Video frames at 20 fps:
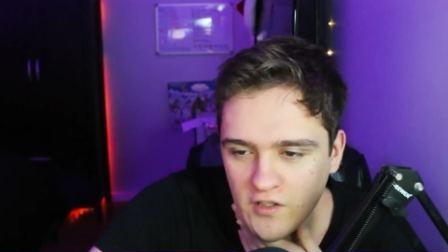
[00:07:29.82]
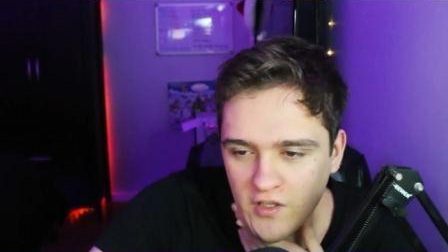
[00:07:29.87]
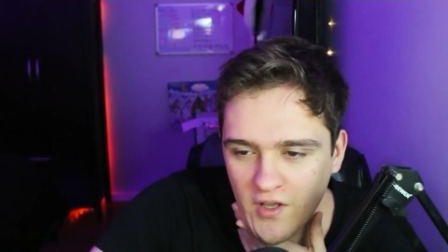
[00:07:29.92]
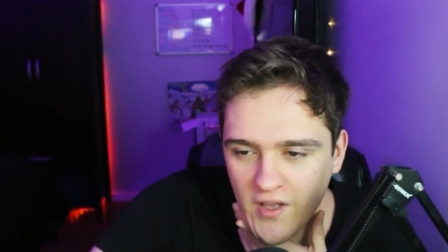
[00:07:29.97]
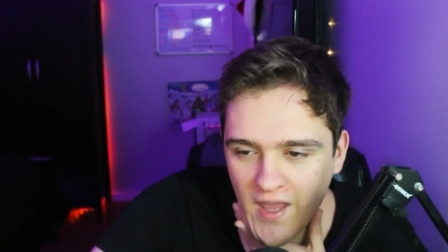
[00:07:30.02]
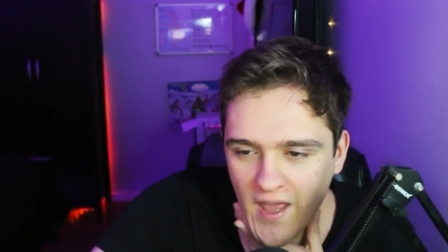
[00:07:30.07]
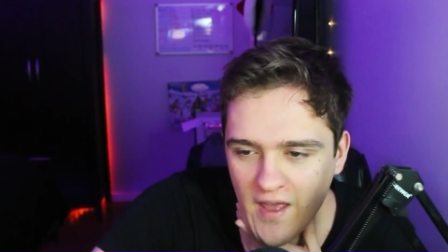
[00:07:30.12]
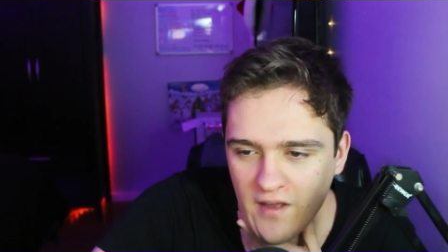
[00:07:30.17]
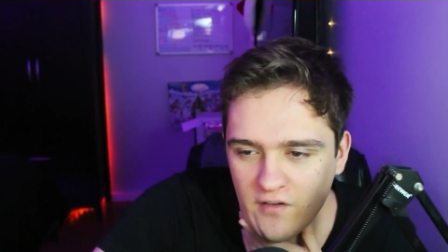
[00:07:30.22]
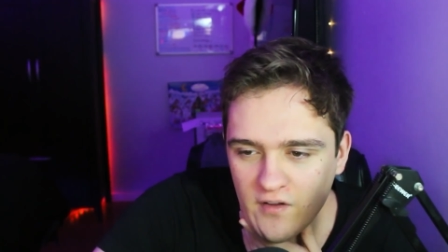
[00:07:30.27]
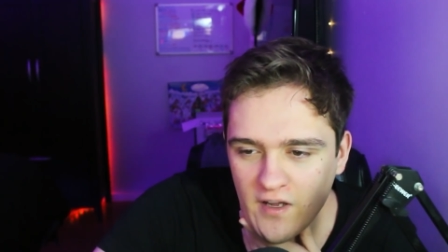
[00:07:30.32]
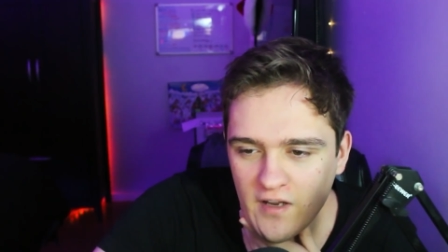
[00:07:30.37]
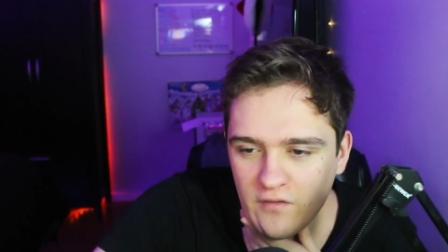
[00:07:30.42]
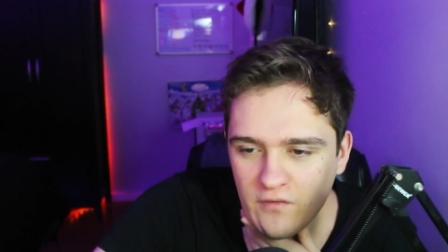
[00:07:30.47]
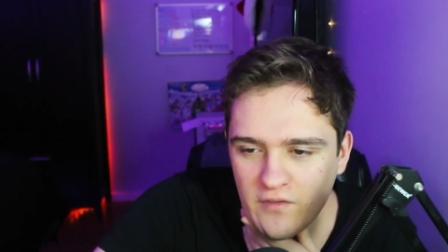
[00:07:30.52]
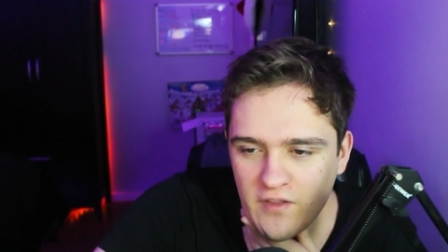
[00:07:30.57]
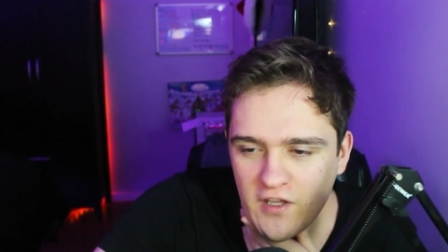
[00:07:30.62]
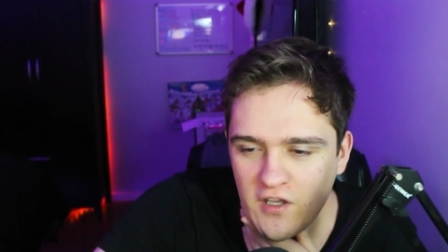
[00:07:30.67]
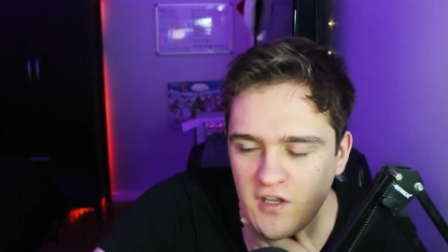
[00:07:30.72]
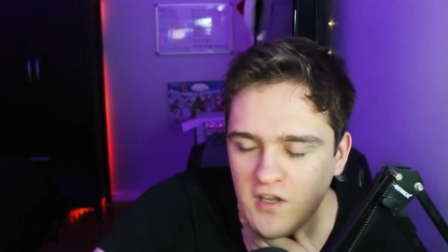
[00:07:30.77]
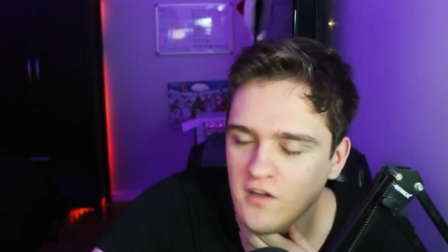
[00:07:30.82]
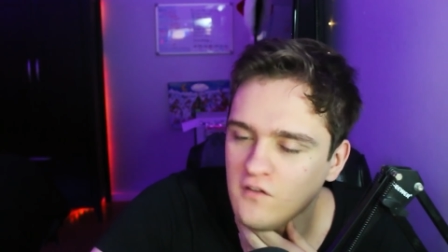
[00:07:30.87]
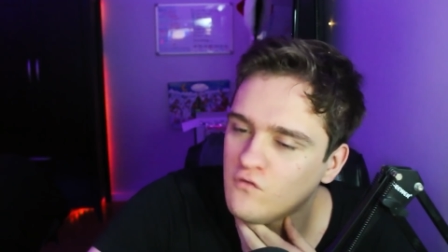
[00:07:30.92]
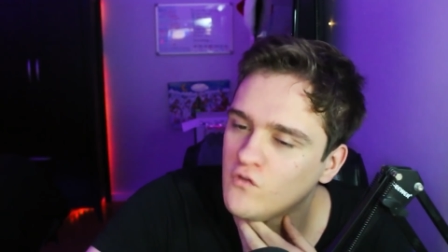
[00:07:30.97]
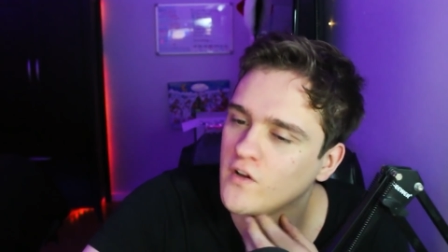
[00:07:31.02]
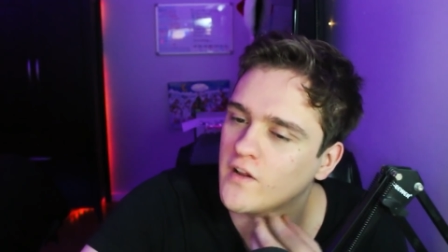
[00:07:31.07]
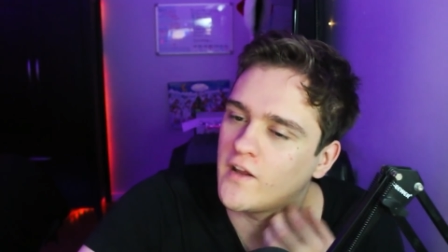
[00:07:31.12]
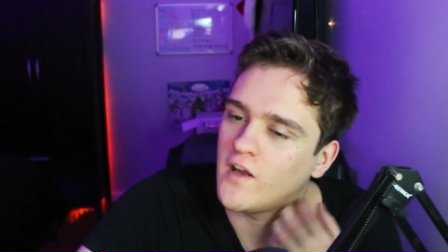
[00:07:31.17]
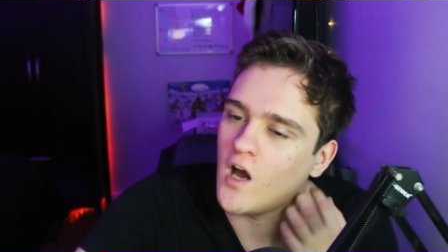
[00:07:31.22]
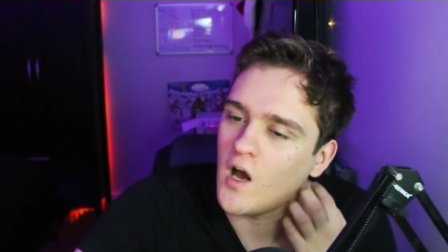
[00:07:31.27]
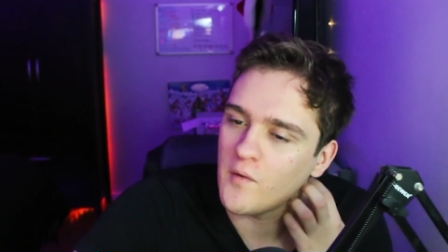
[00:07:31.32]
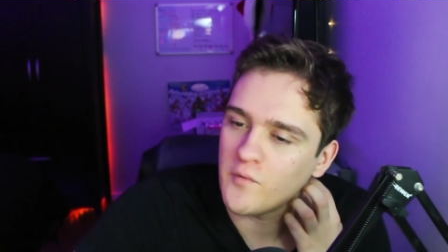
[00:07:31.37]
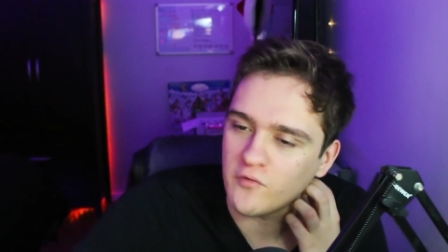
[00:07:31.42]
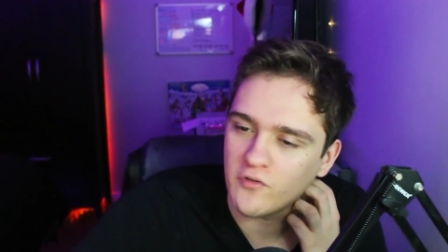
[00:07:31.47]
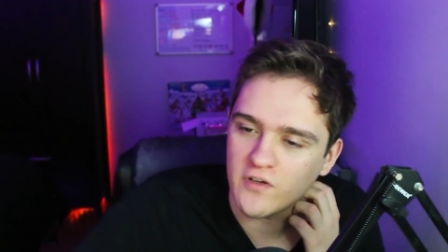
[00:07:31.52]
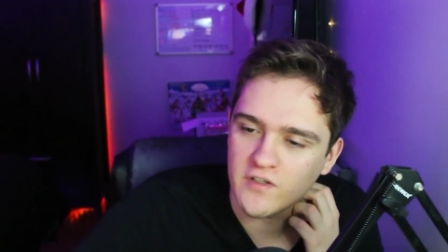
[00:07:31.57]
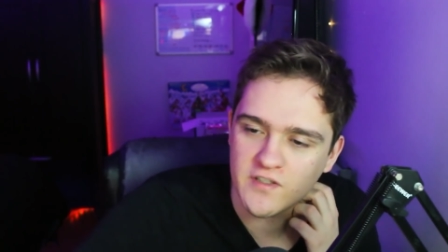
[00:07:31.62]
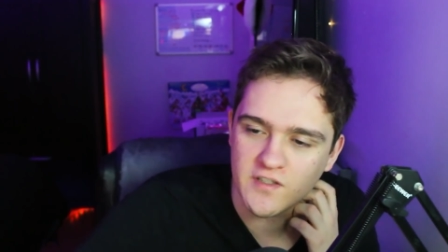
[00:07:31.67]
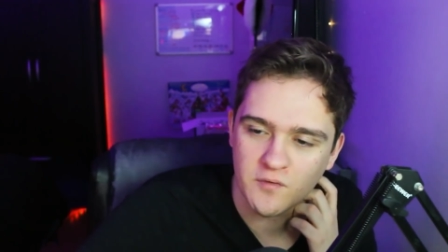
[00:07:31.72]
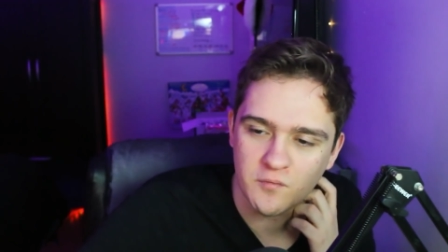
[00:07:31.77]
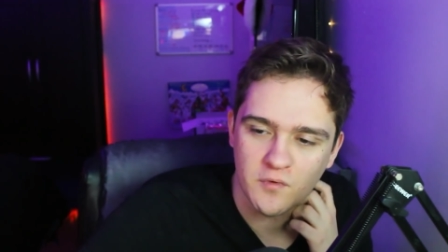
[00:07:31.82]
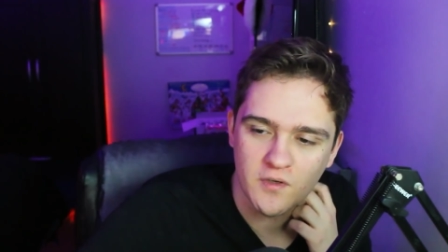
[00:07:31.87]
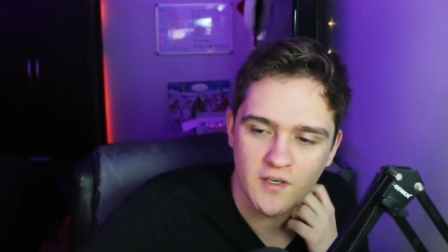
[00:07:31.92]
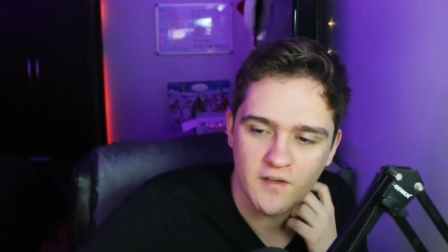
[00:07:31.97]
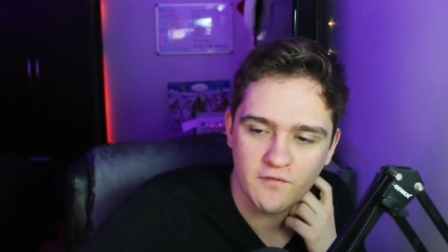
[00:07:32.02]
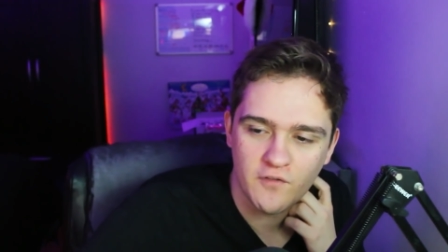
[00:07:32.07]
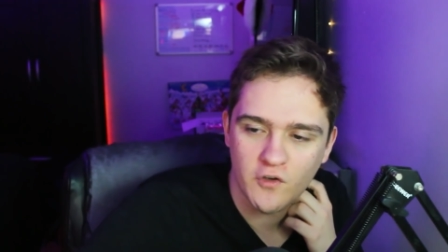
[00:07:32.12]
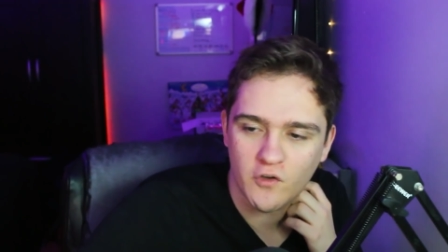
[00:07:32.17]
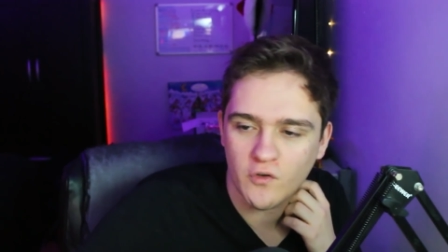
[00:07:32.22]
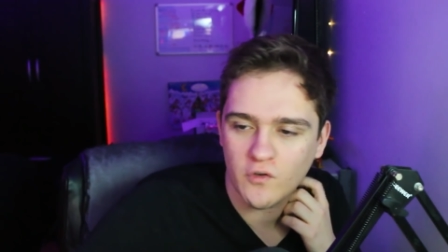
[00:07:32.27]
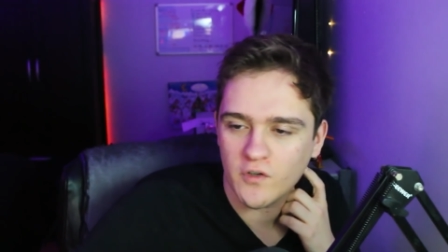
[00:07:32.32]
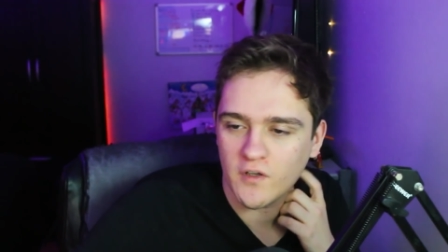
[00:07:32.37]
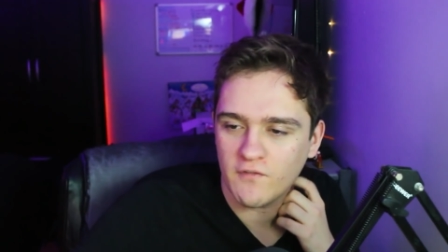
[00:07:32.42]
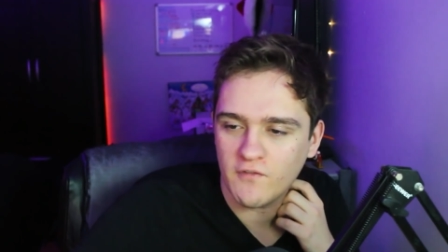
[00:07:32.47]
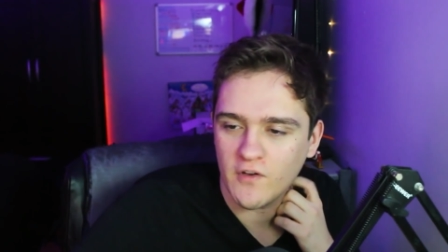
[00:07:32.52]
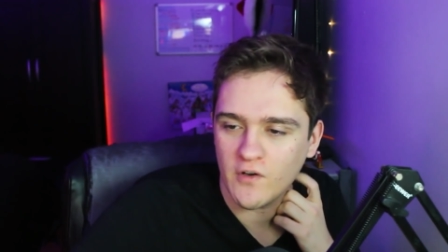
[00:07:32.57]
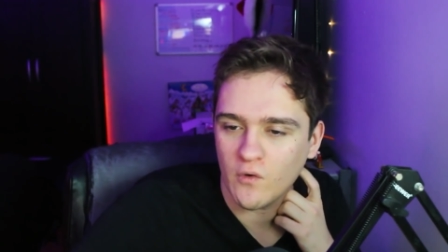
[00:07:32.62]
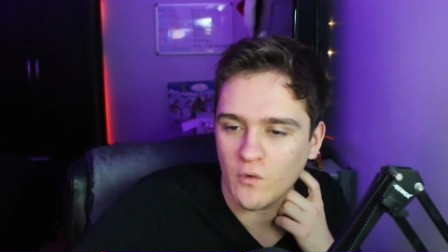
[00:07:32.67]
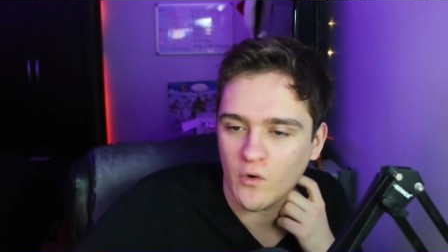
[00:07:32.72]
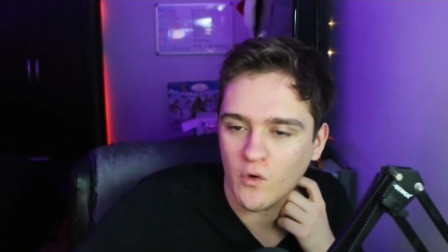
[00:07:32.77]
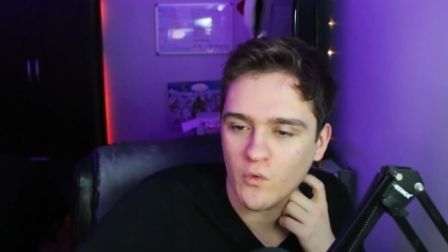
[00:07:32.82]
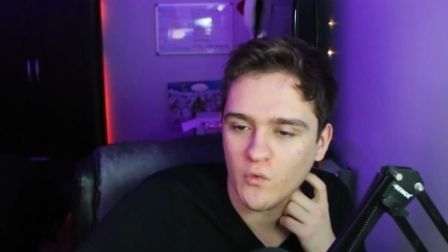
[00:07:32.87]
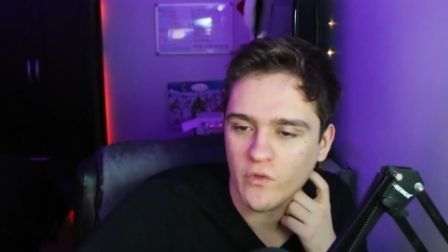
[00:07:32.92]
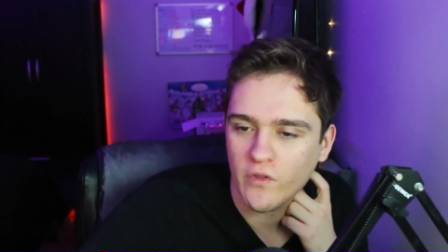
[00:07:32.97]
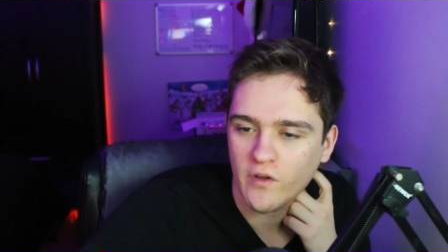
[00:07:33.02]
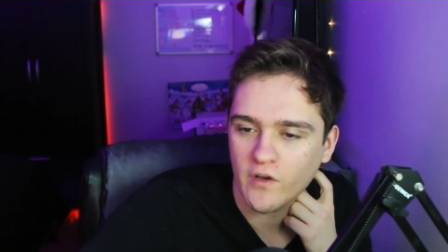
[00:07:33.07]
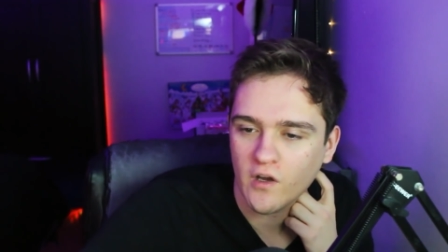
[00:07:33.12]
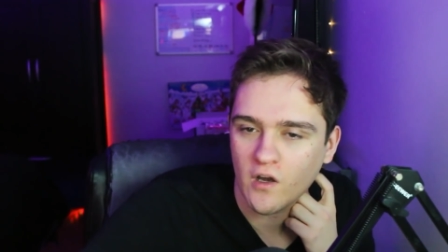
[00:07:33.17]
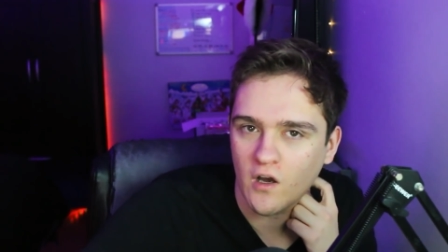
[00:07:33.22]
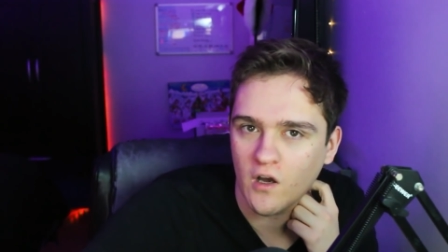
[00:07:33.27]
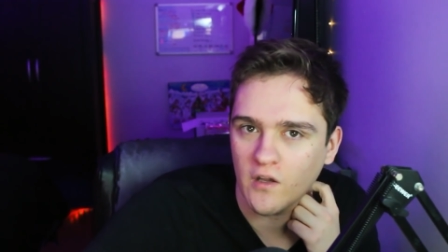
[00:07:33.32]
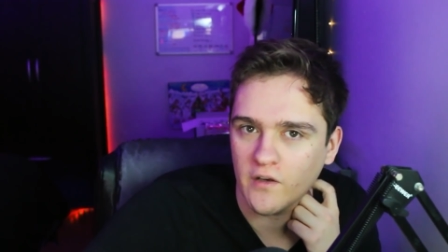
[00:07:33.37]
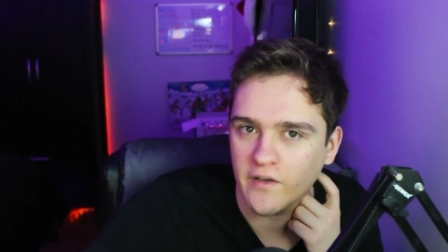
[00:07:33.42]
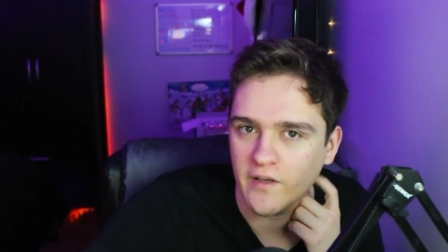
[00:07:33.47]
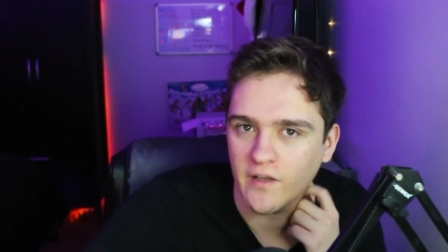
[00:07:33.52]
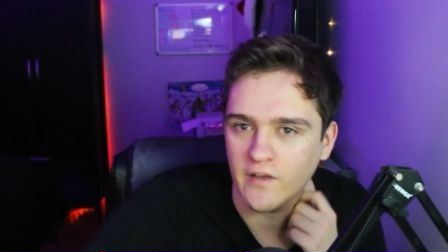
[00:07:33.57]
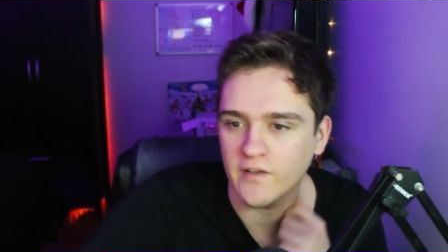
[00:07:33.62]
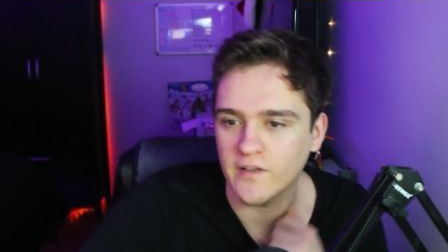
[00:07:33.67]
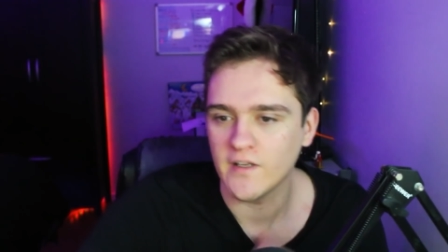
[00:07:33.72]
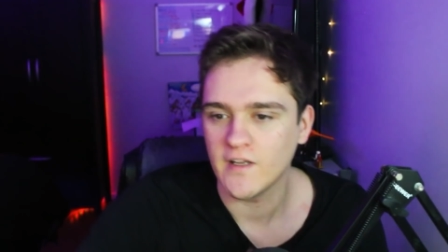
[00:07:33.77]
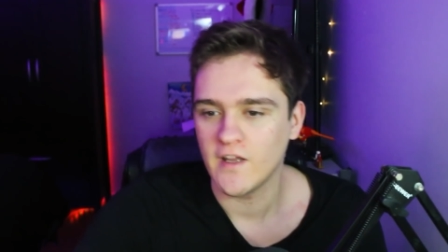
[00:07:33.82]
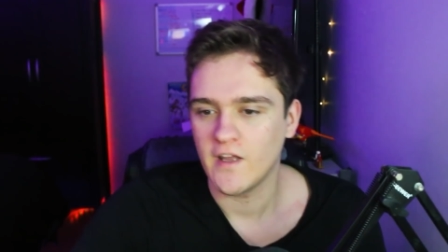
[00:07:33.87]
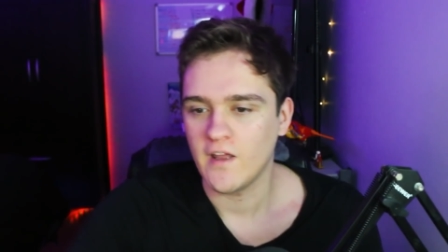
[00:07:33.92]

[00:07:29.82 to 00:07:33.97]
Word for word: You can't... I don't think you can really copyright someone if you're if you don't own the content.